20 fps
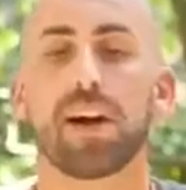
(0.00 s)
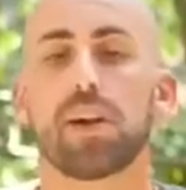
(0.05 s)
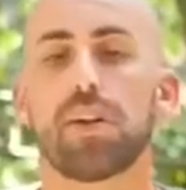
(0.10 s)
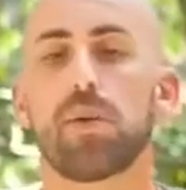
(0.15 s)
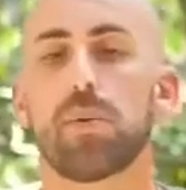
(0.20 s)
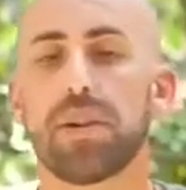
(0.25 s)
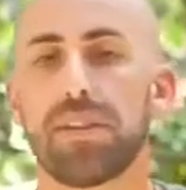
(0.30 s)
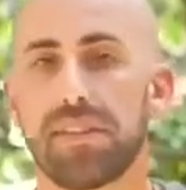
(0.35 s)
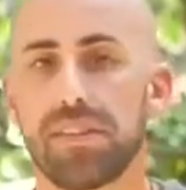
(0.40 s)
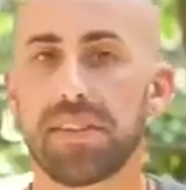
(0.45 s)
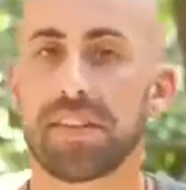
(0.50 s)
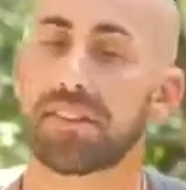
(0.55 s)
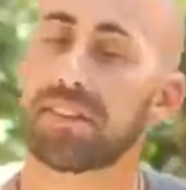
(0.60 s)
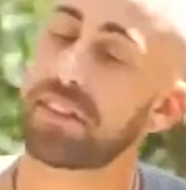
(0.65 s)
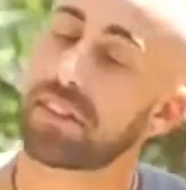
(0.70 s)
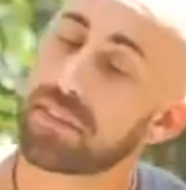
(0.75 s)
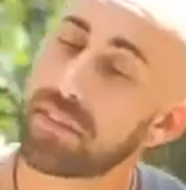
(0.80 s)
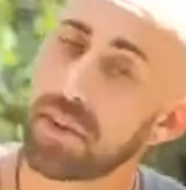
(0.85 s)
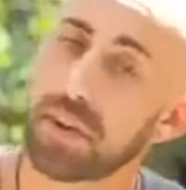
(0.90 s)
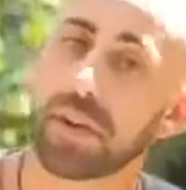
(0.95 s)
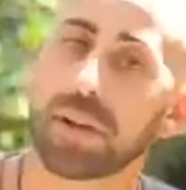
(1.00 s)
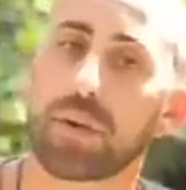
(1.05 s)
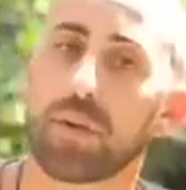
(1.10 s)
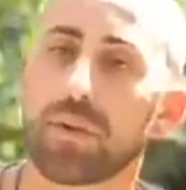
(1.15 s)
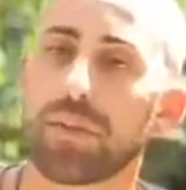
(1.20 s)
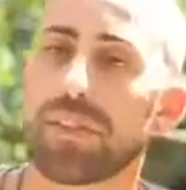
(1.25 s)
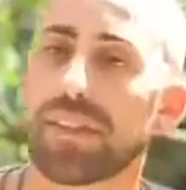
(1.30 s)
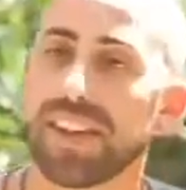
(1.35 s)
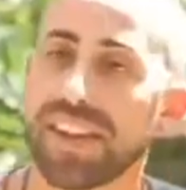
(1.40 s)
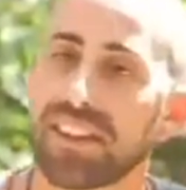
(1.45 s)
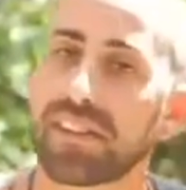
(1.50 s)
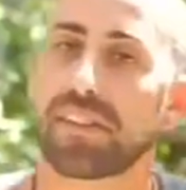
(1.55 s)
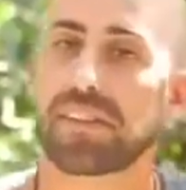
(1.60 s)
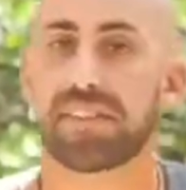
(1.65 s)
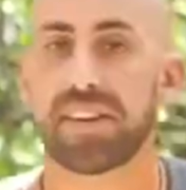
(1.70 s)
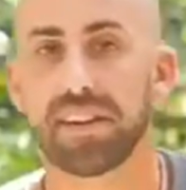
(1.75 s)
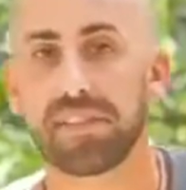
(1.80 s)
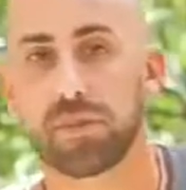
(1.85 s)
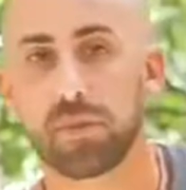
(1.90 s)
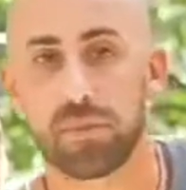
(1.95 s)
You will see that it's a very good
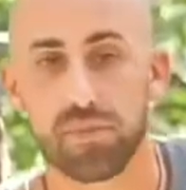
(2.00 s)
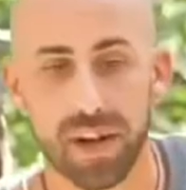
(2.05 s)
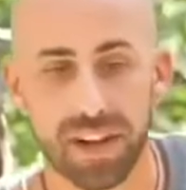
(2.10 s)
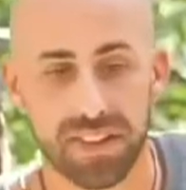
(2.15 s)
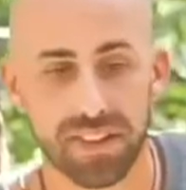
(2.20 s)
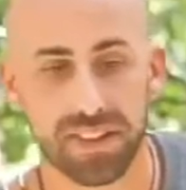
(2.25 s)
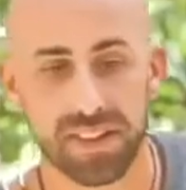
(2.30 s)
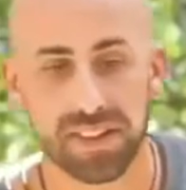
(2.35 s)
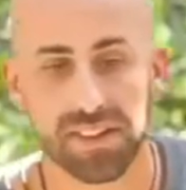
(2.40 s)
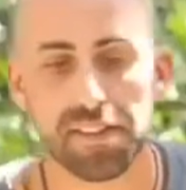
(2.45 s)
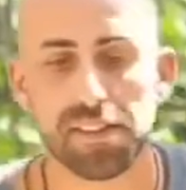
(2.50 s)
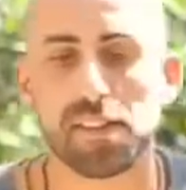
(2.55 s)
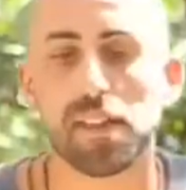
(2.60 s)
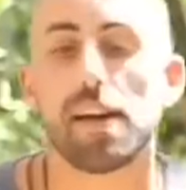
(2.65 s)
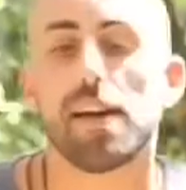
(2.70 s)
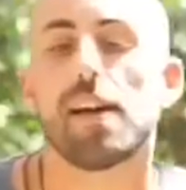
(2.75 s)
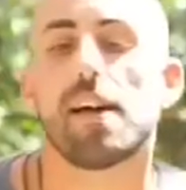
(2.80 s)
exercise to practice